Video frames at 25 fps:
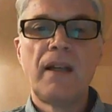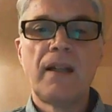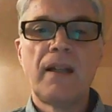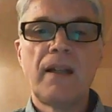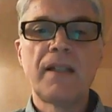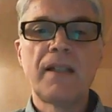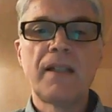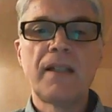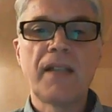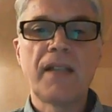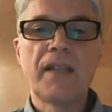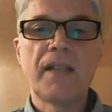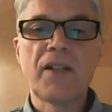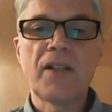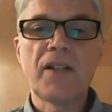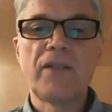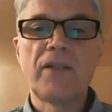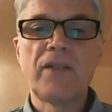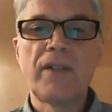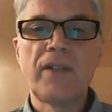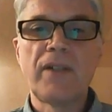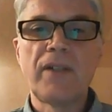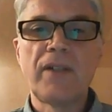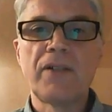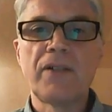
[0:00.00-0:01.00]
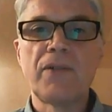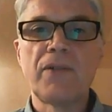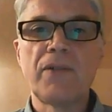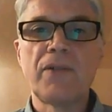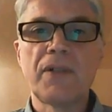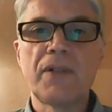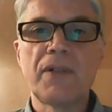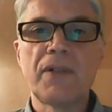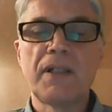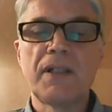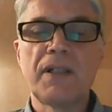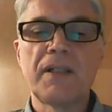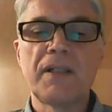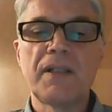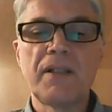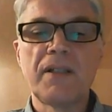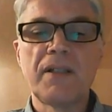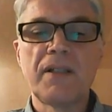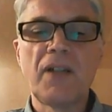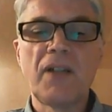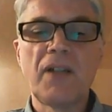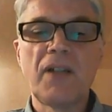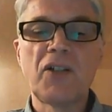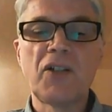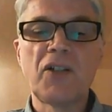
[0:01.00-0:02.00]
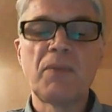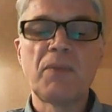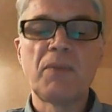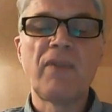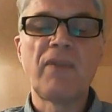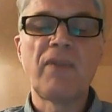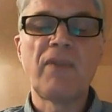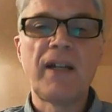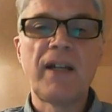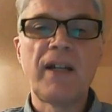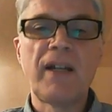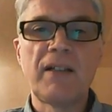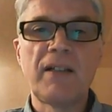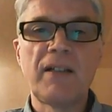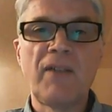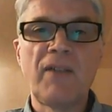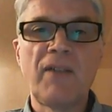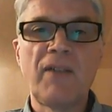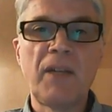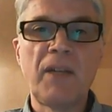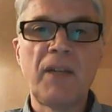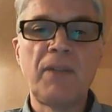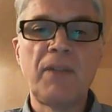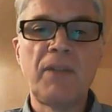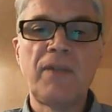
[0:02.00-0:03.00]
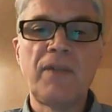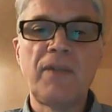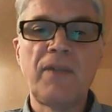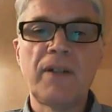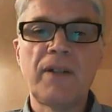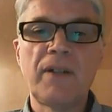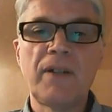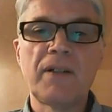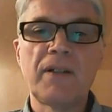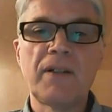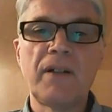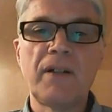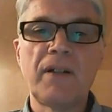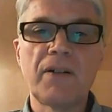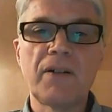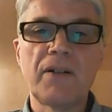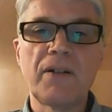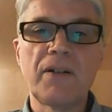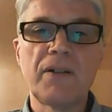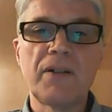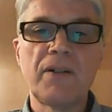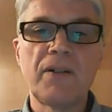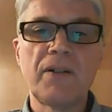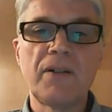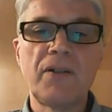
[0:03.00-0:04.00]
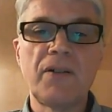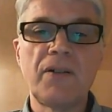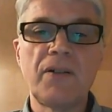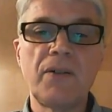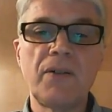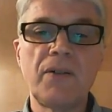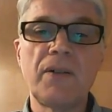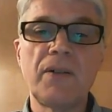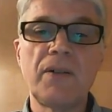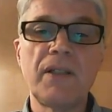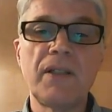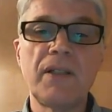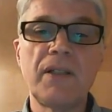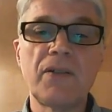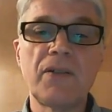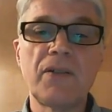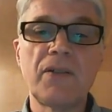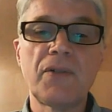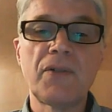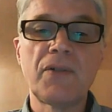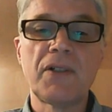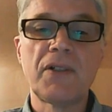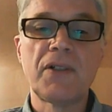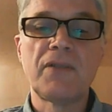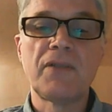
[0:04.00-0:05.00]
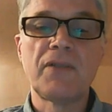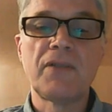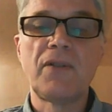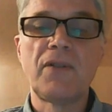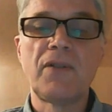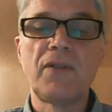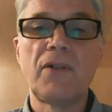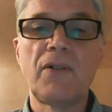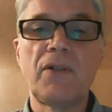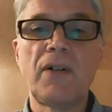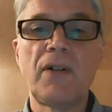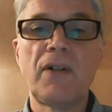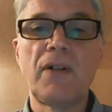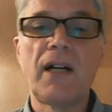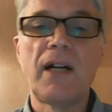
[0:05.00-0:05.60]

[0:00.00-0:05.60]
This section of the resource is designed to provide a very brief introduction to the sources of law